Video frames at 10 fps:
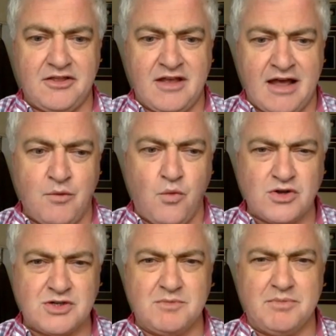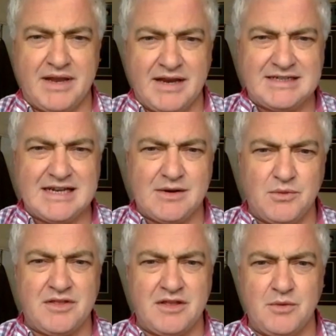I wasn't being dealt
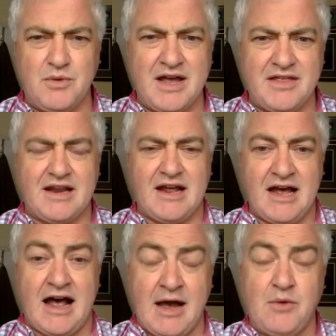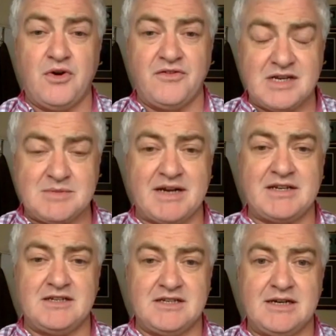with in the way that I would have
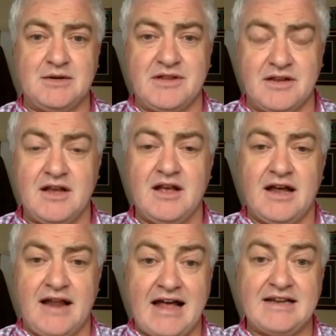expected to deal with it and had